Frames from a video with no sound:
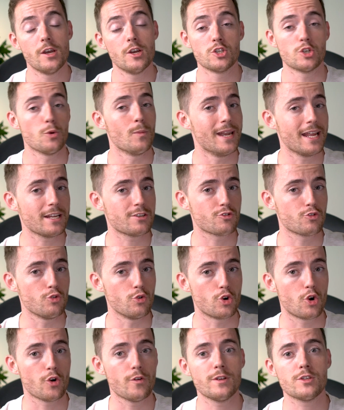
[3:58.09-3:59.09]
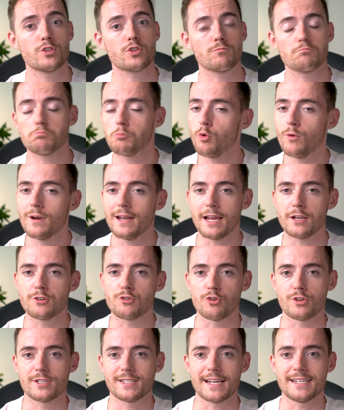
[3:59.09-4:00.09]
So electrical currents or
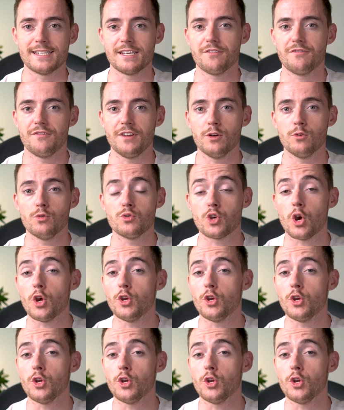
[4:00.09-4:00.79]
electrostatic fields